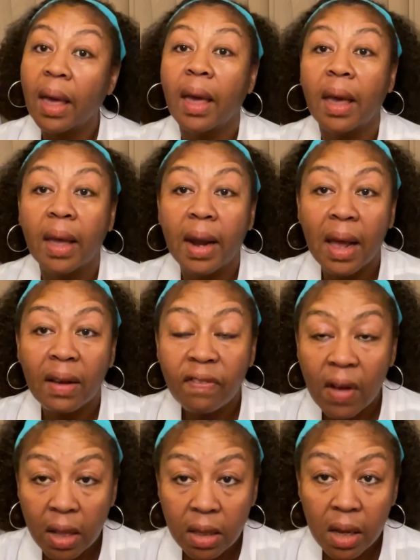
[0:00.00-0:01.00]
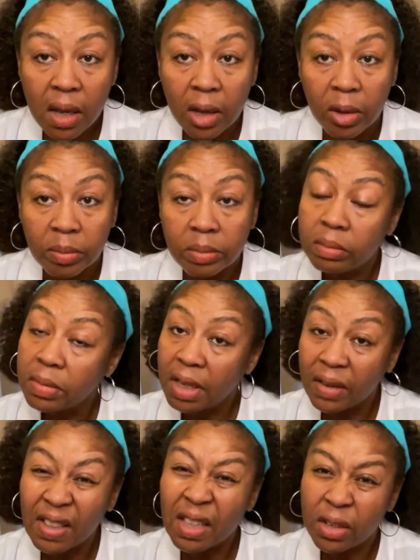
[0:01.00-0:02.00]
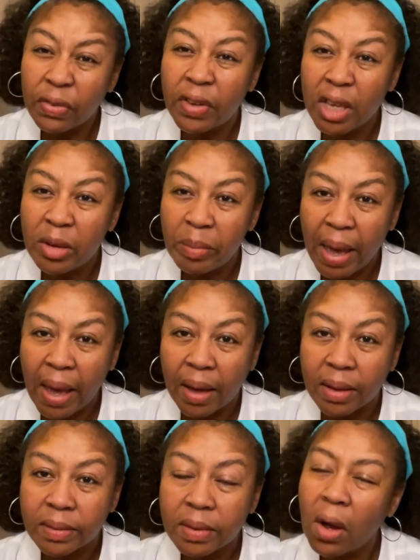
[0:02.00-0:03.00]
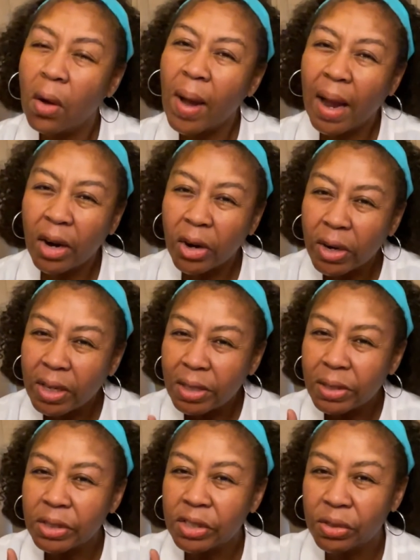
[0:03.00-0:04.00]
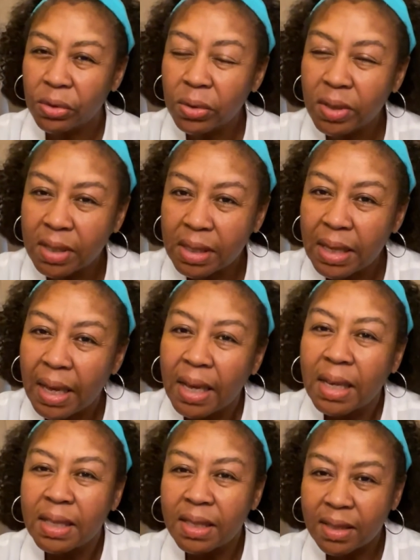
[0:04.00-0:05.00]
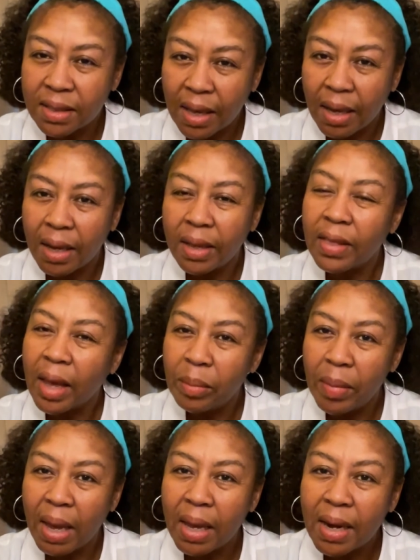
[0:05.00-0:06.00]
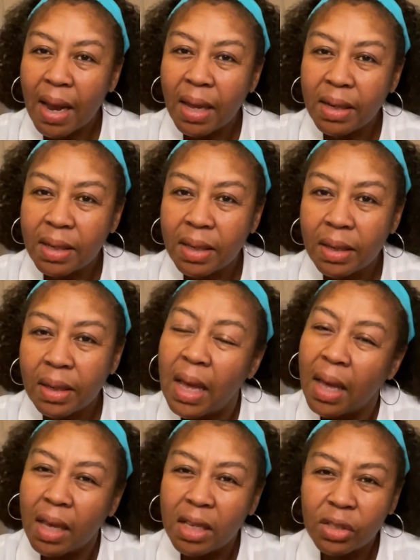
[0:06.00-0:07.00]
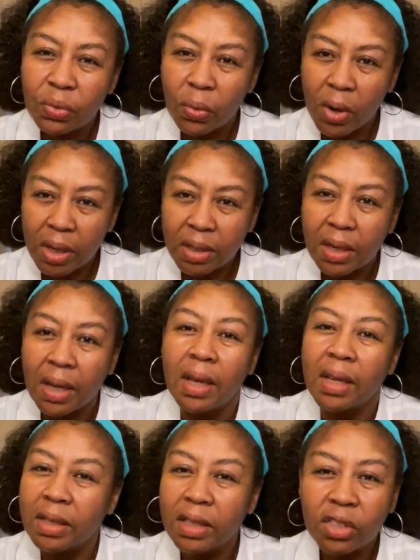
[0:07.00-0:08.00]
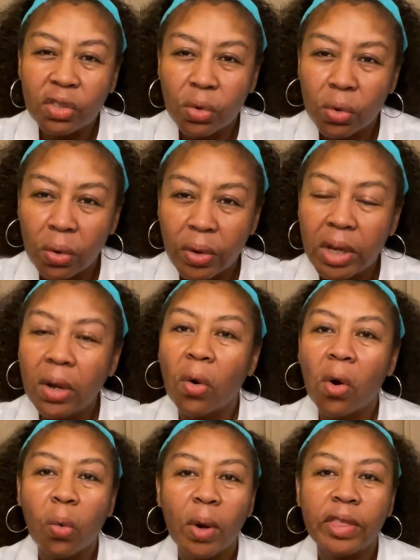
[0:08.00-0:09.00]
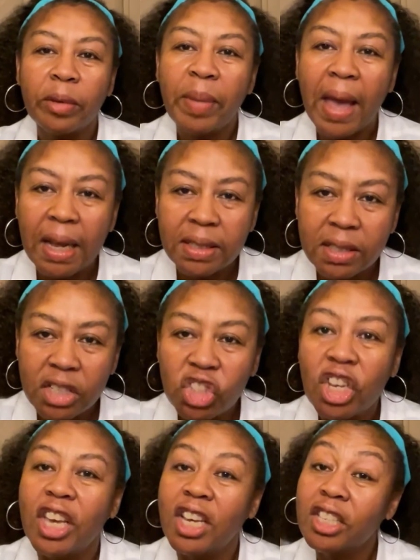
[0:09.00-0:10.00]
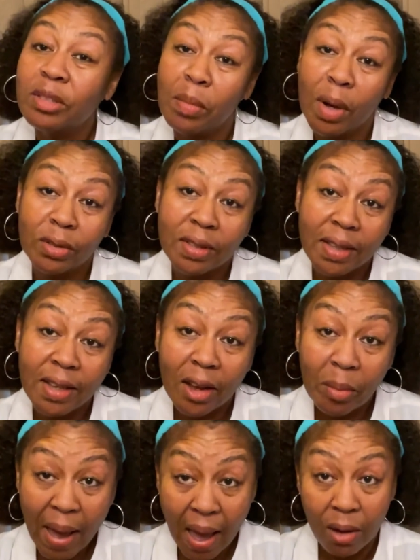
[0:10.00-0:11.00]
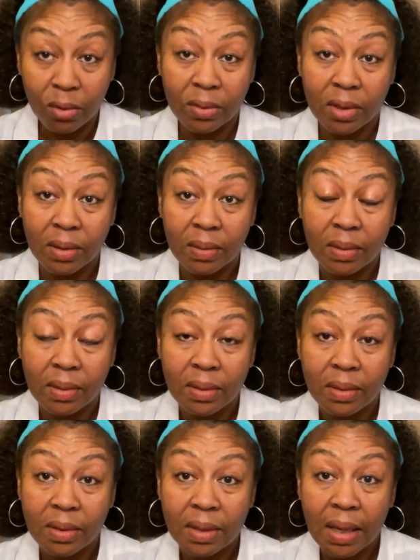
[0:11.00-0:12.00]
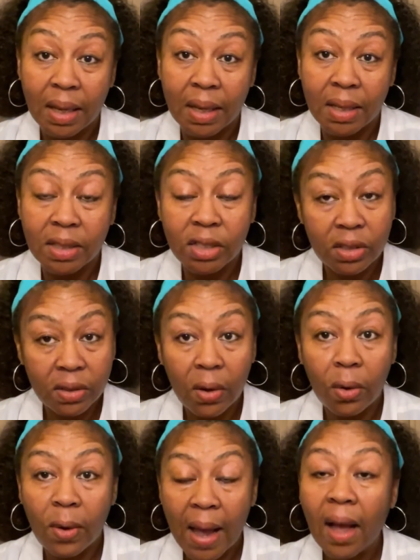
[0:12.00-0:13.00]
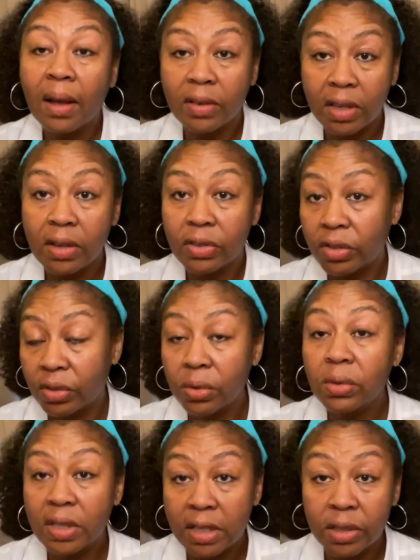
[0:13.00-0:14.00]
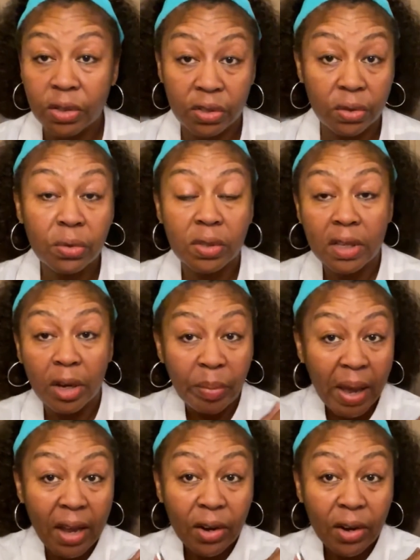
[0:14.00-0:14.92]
and I'll follow up, give a little feedback. Oh, I heard little Susie say that main idea is what the story or what the passage is mostly about. So I'll give little Susie a pat